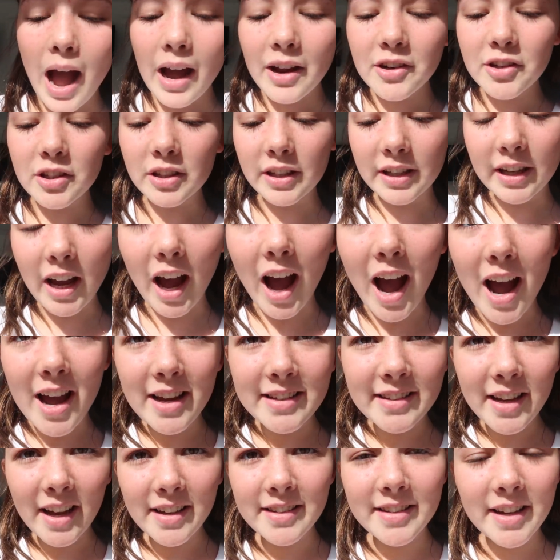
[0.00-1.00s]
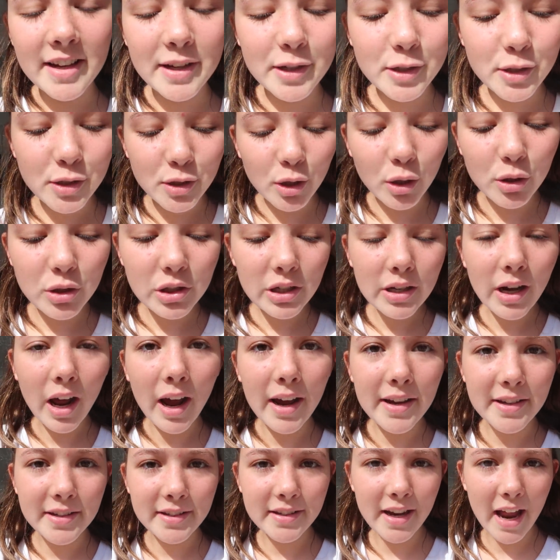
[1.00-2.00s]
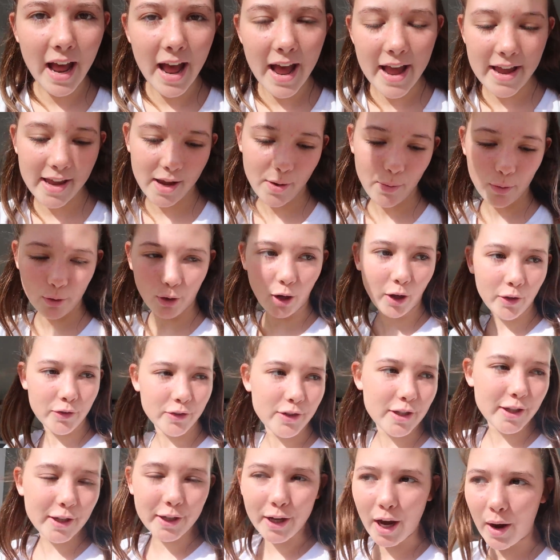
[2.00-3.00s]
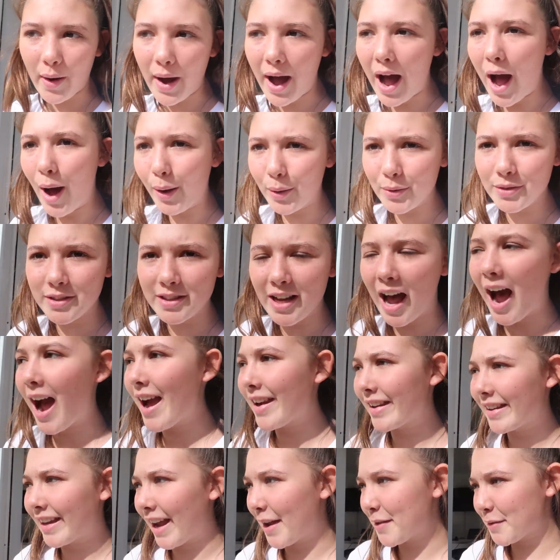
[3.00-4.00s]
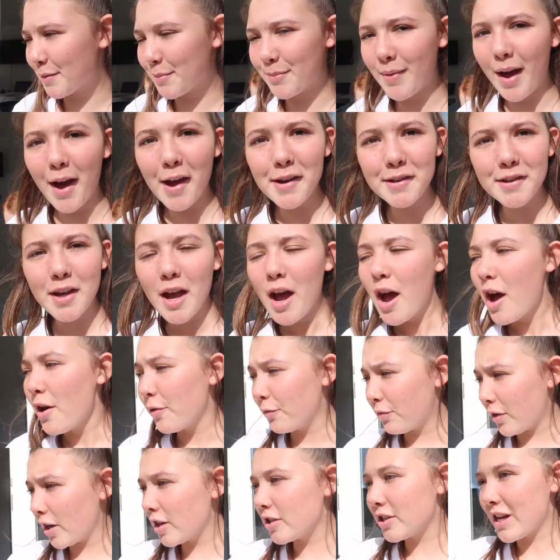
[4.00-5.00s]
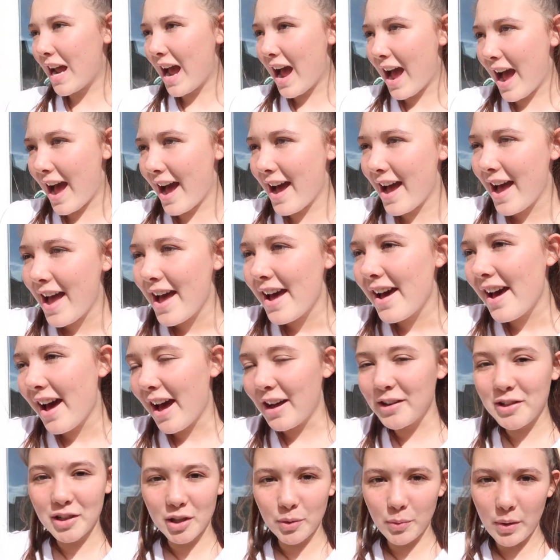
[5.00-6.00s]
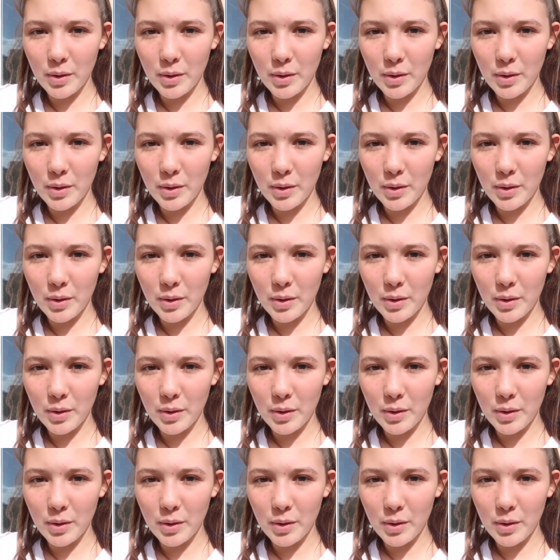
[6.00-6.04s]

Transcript: Actually guys, as it is such a nice day, we're going to go outside and get some nice fresh air and do